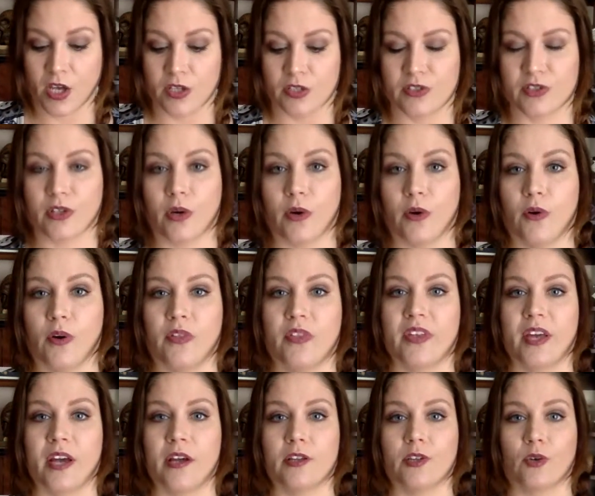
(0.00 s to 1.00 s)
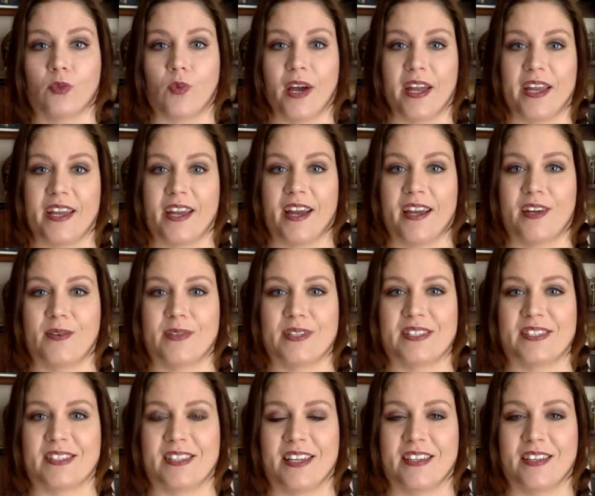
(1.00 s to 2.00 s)
So the color white, I always
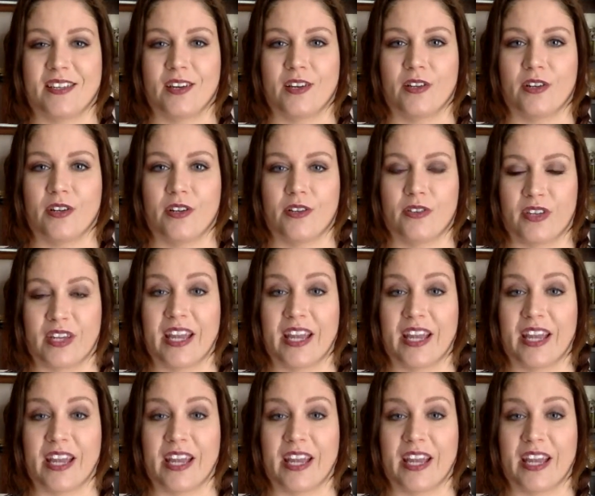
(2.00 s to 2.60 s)
say the